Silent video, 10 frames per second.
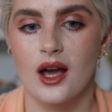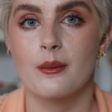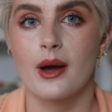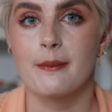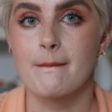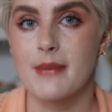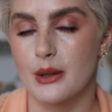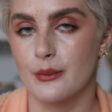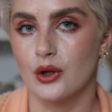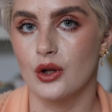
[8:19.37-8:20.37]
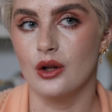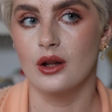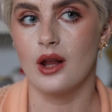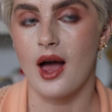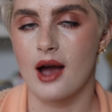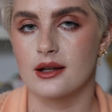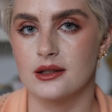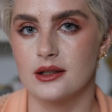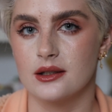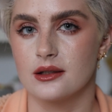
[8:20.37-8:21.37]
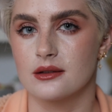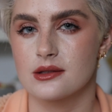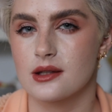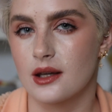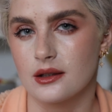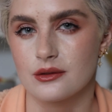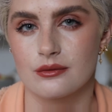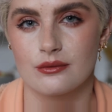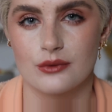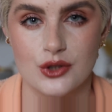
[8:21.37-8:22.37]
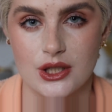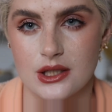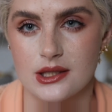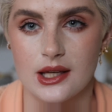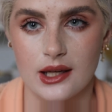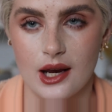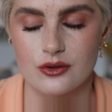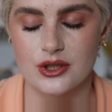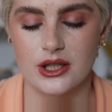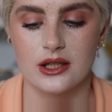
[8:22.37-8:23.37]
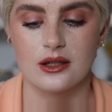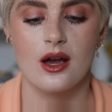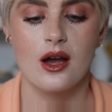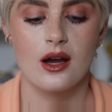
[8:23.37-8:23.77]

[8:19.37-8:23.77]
my minimal acne skincare routine,